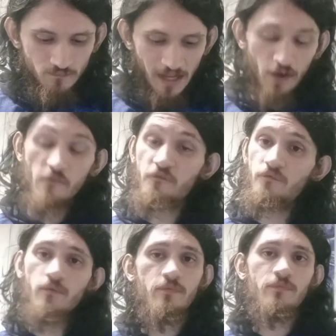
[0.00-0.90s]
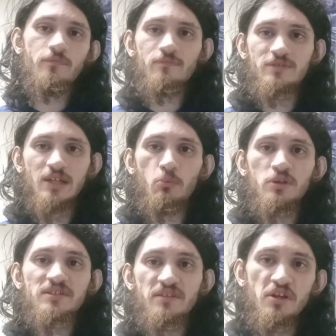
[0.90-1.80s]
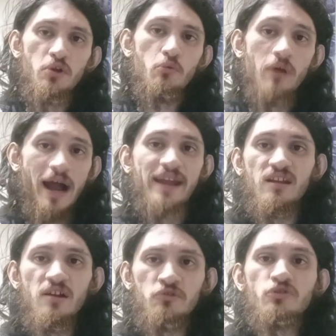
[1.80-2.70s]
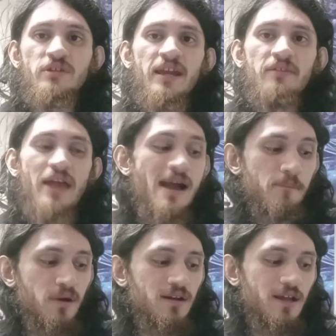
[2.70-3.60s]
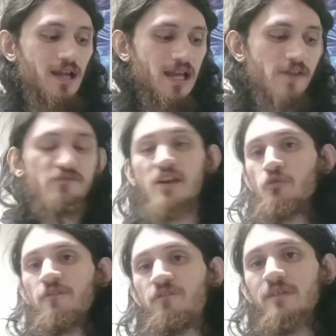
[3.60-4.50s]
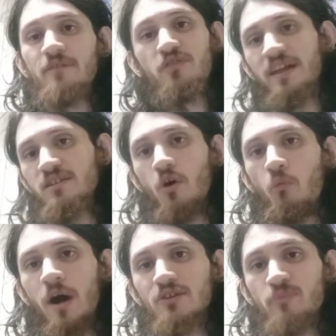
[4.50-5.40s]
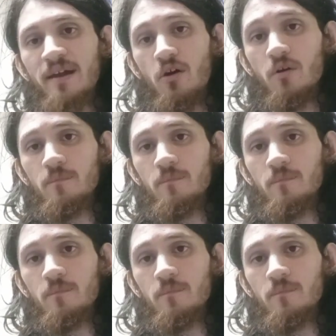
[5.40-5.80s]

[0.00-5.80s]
Now, if someone's new, I can understand that, but if they don't watch my